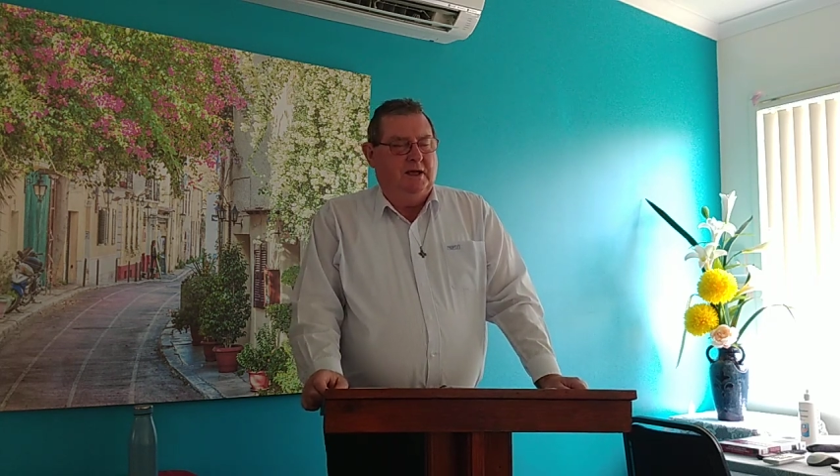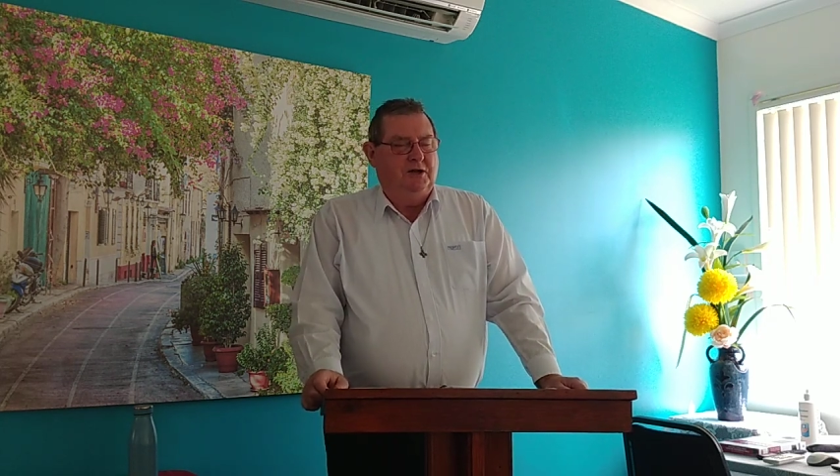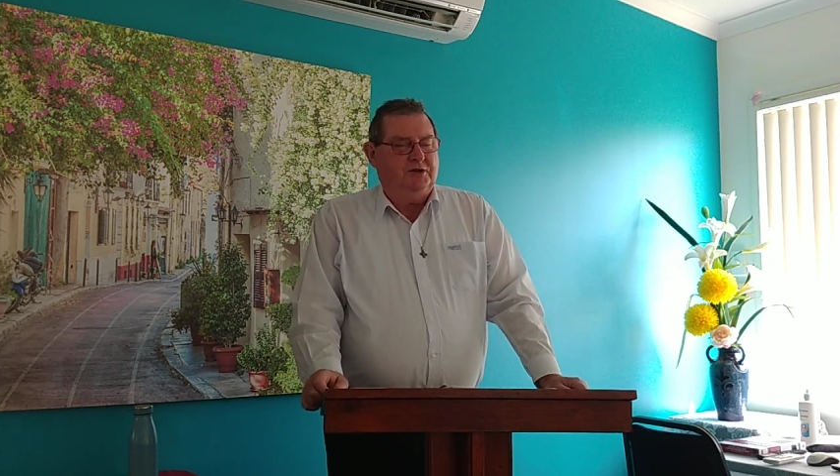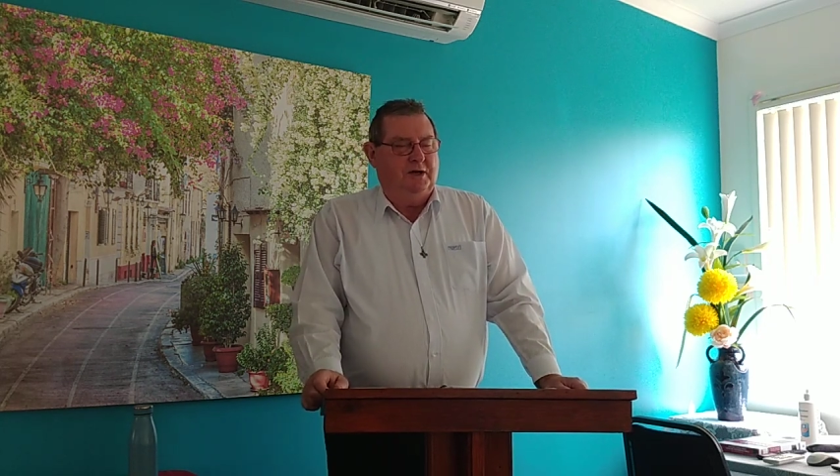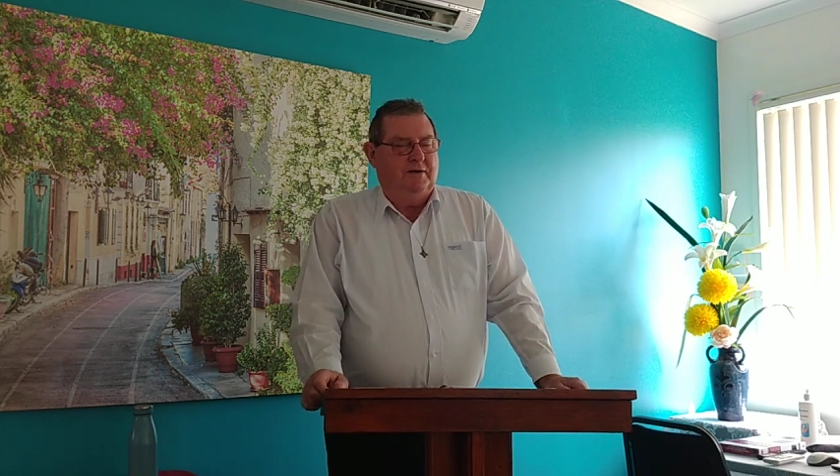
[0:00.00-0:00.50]

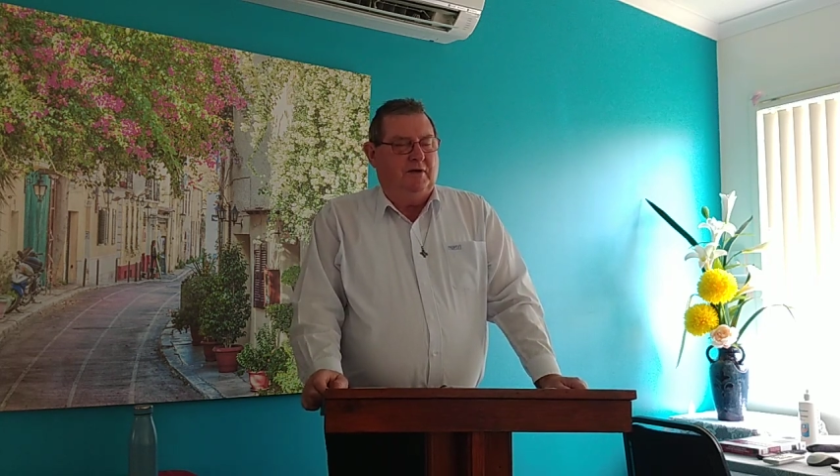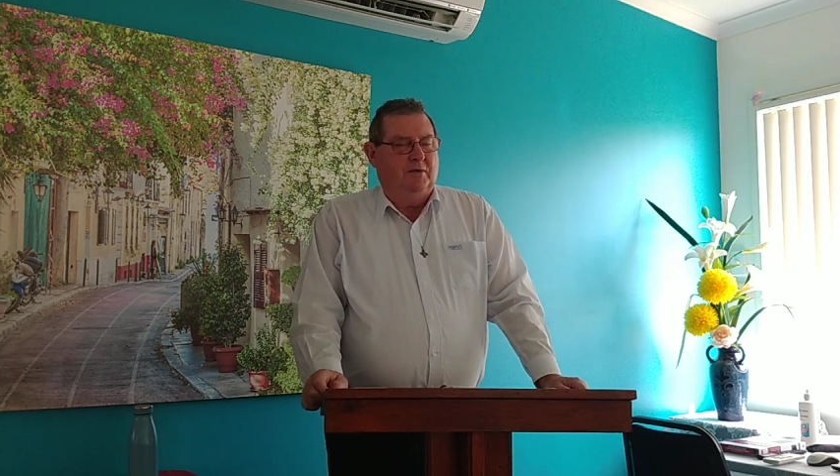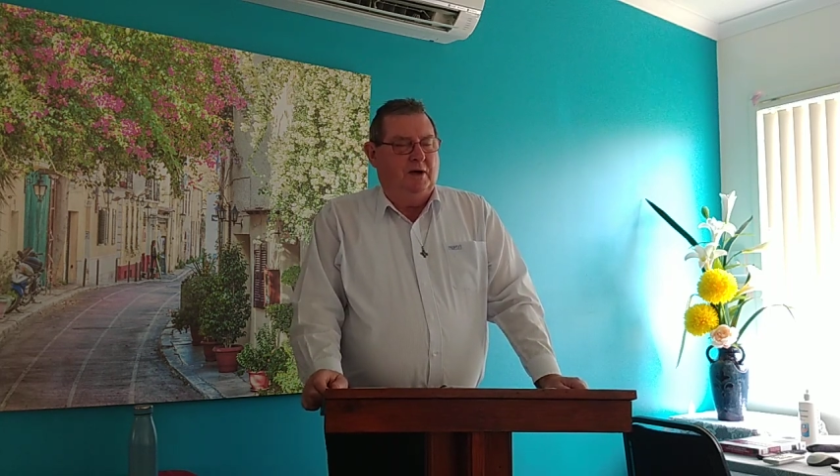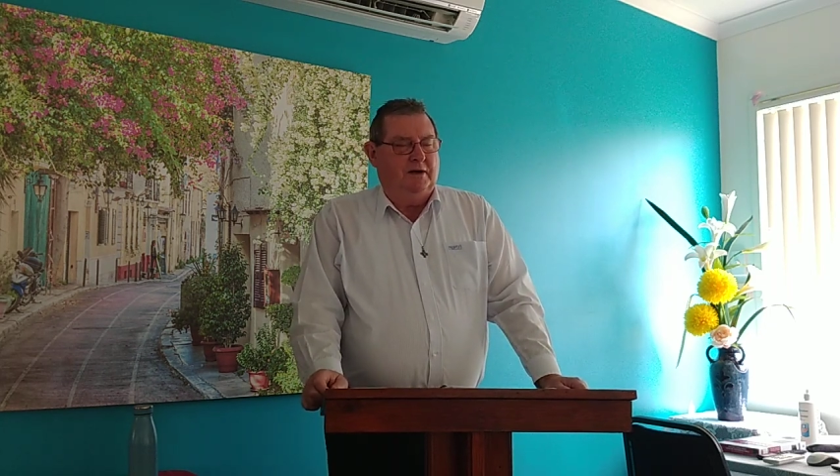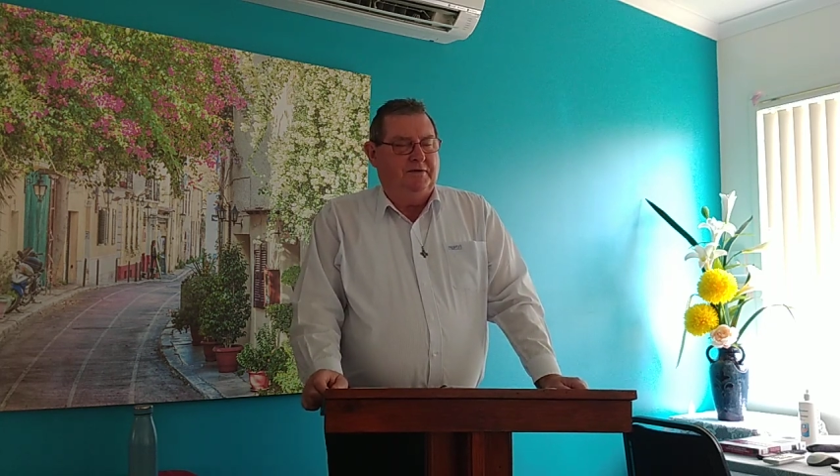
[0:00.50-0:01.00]
each and every
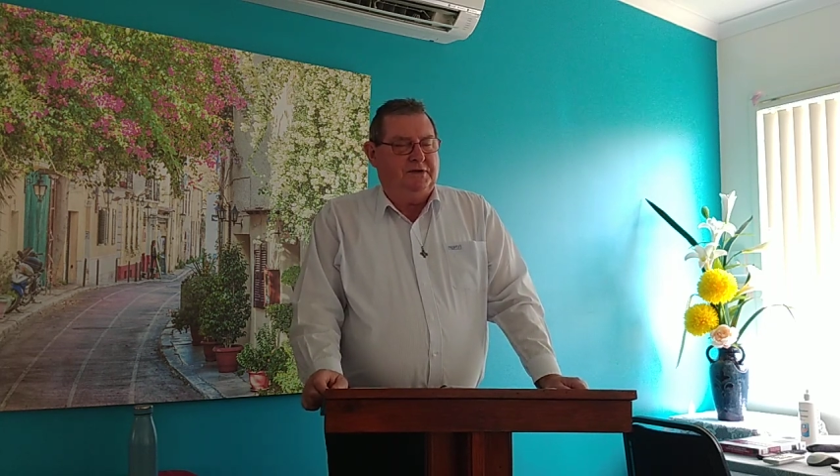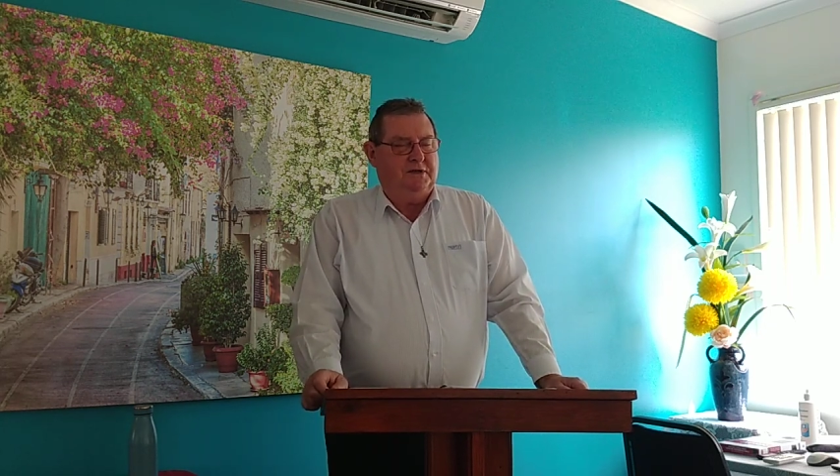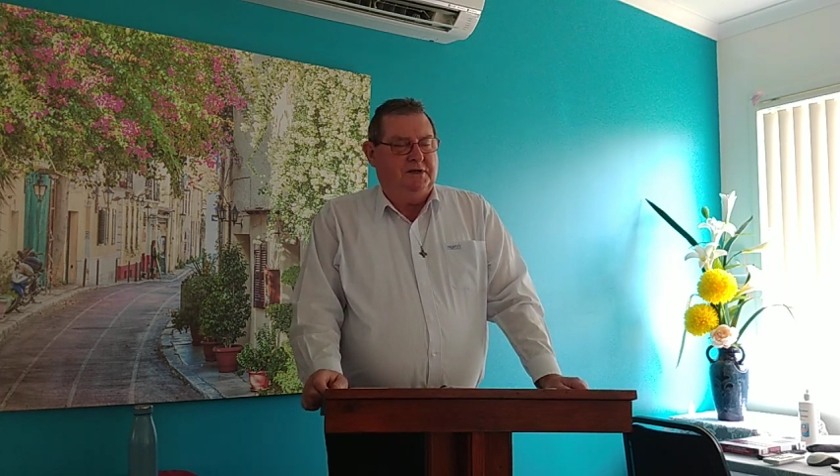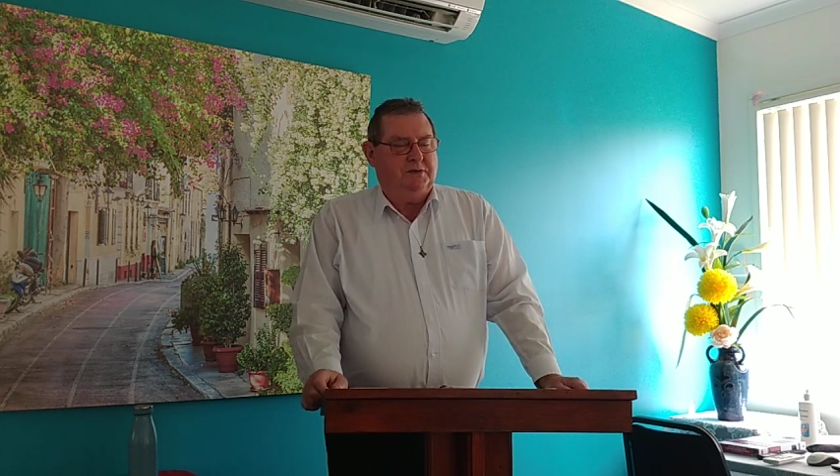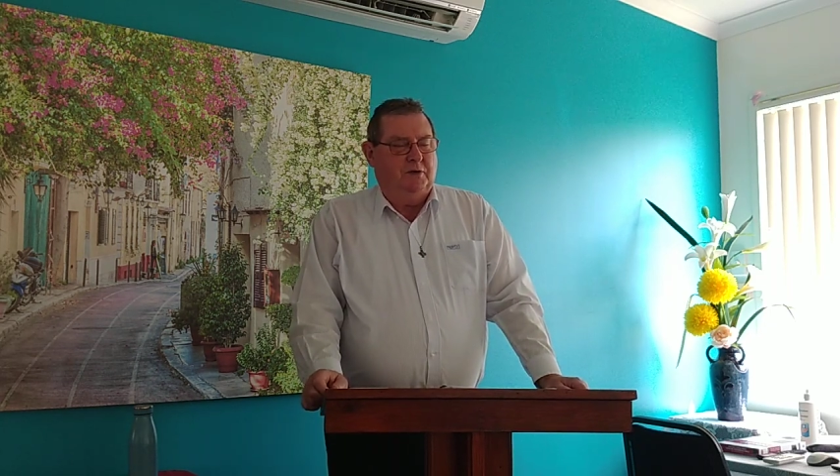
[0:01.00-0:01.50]
one of us
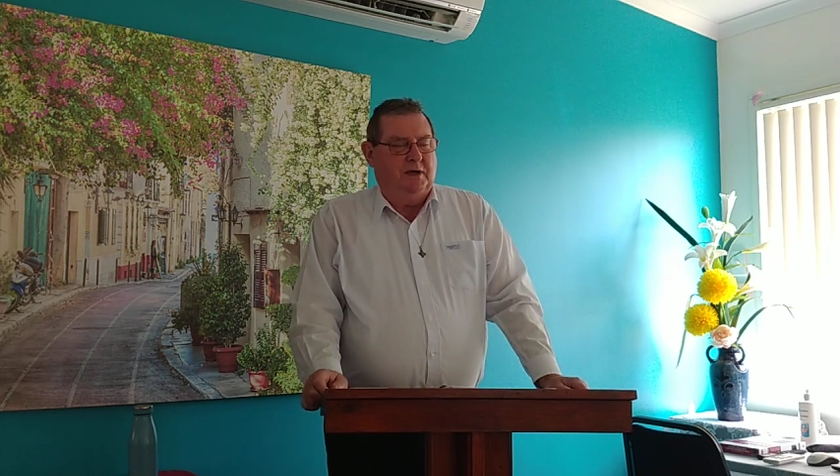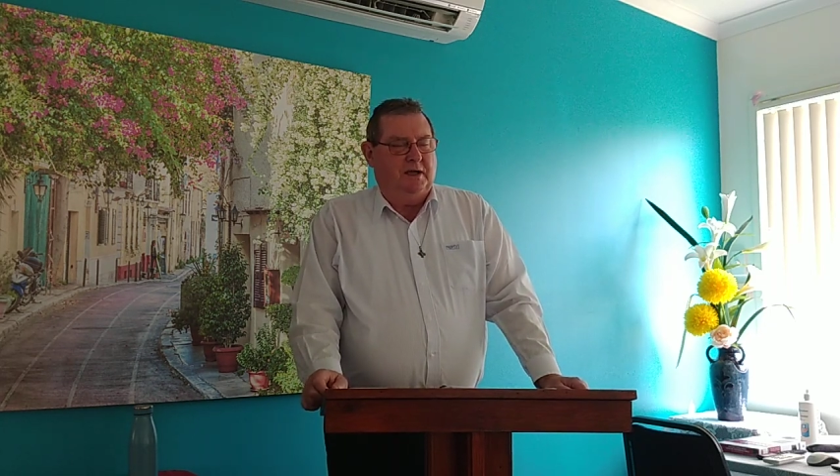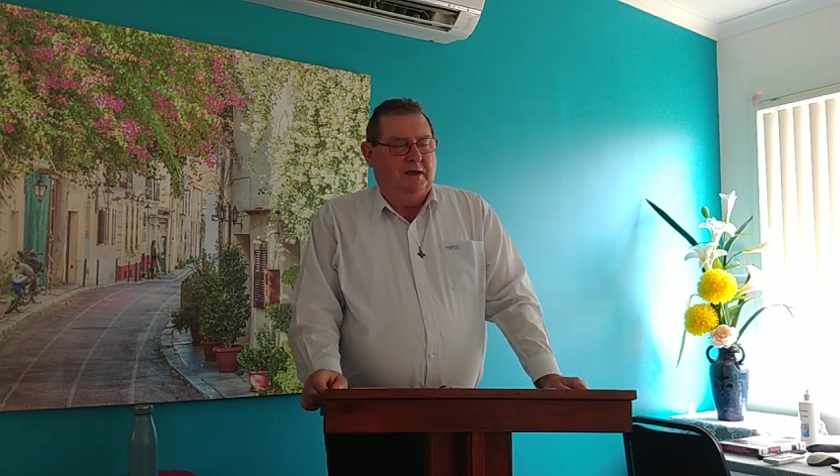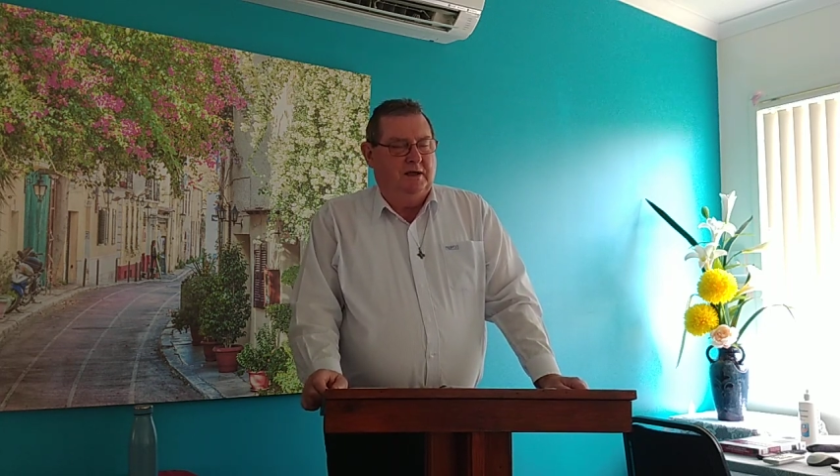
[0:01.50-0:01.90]
this week.